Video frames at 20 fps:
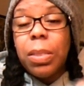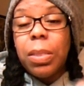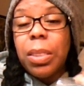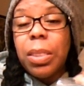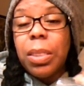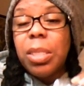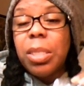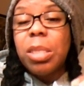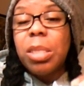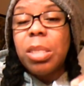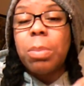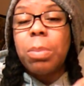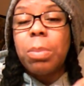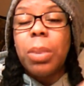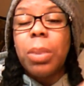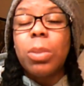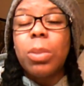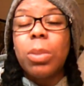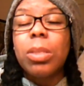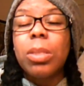this
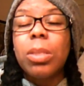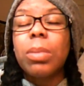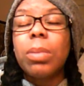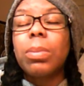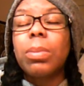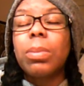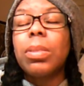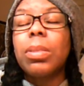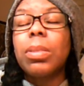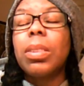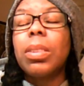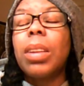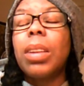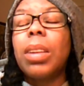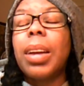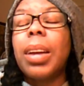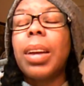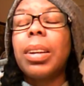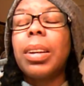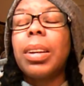smells
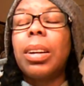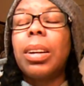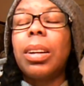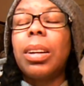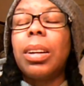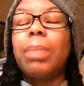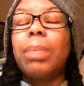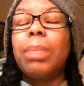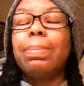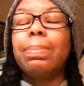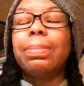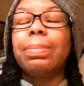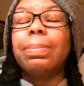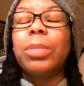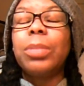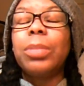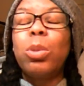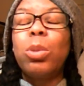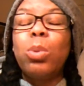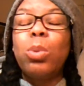like
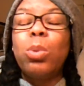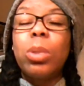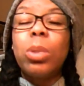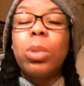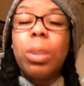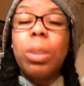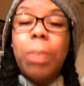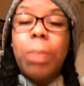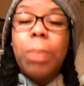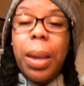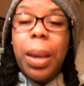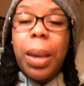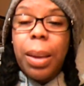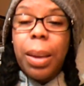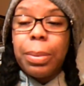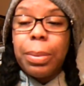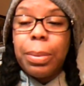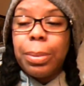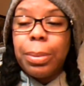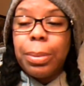you took a
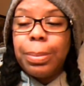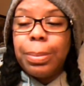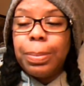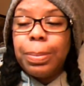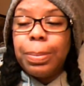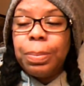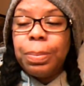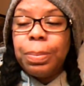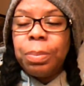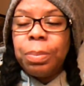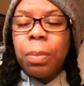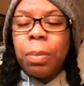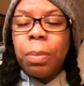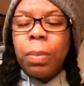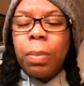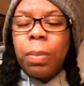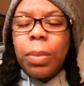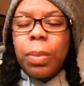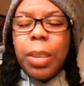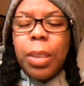bath.
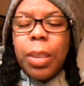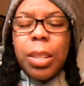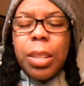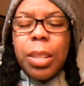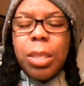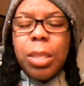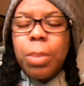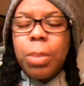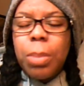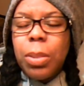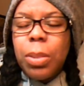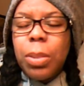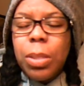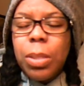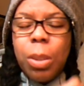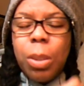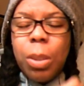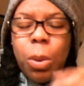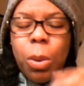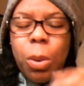And it smells
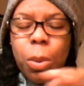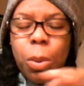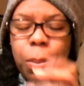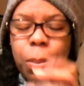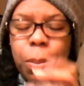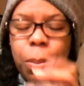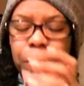so,